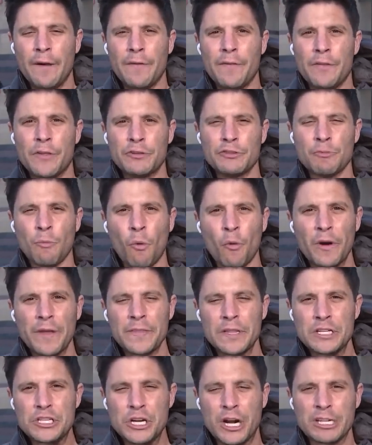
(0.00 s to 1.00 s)
this morning,
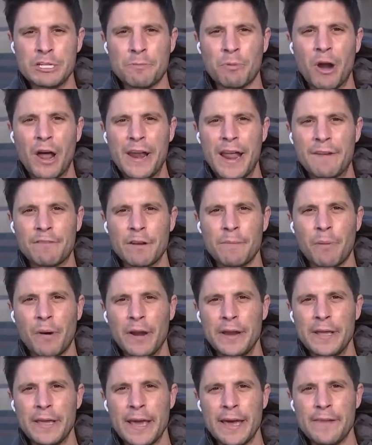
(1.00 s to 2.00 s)
the judge brought
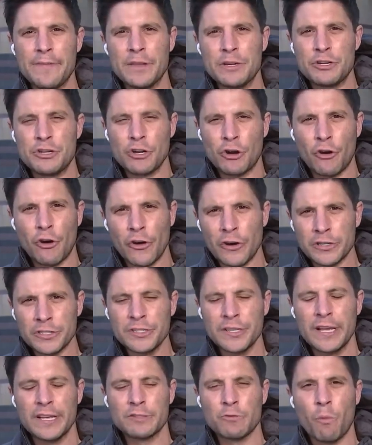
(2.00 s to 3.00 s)
everybody in, the
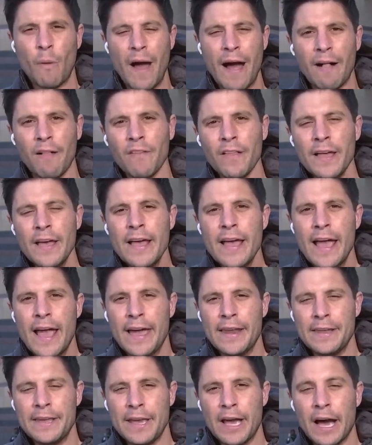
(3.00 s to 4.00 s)
jurors as well,
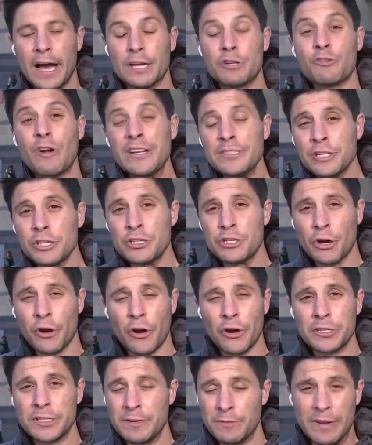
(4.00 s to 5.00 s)
and he addressed the
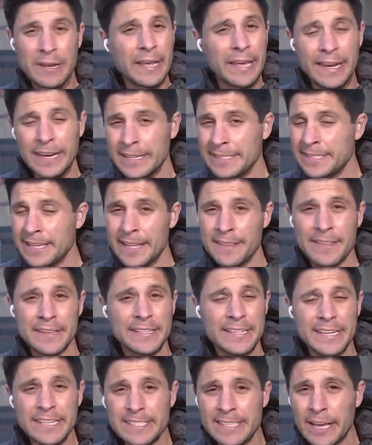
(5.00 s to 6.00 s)
jurors. He didn't get into the
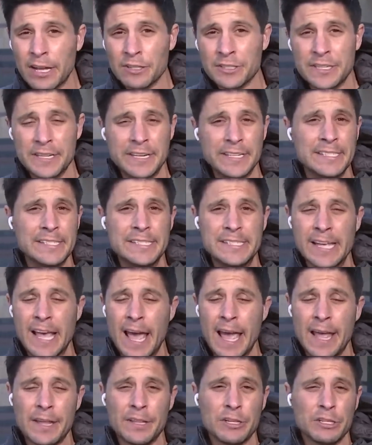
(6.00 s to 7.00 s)
details. He didn't
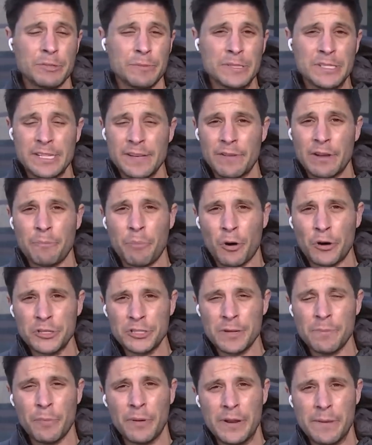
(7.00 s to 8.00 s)
say the specific
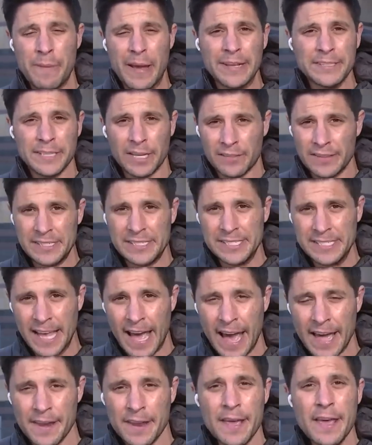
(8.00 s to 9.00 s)
person, but he basically
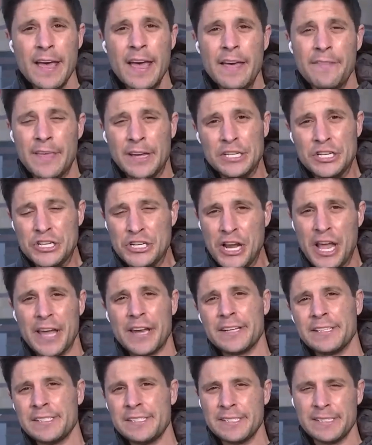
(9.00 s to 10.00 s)
said that
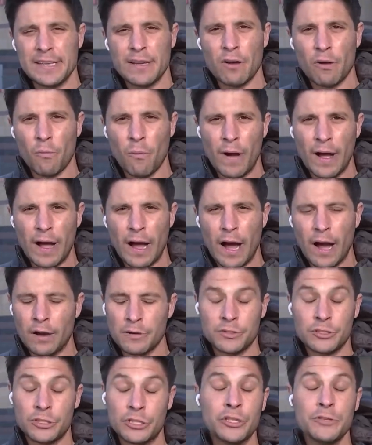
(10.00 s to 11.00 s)
Shannon Stillwell,
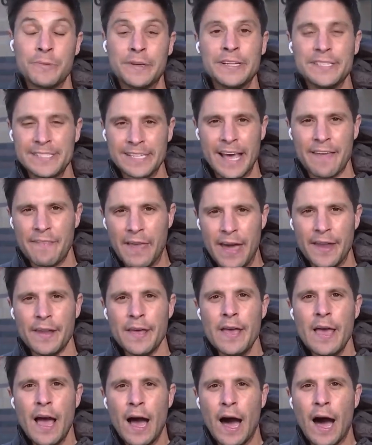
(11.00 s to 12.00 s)
he said that
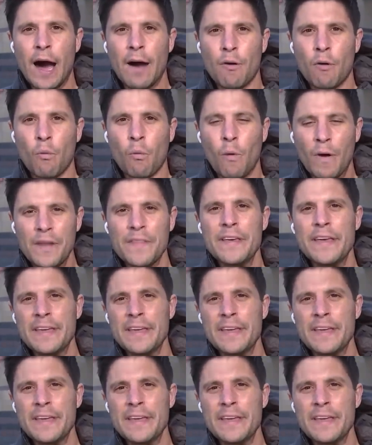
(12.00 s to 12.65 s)
one of the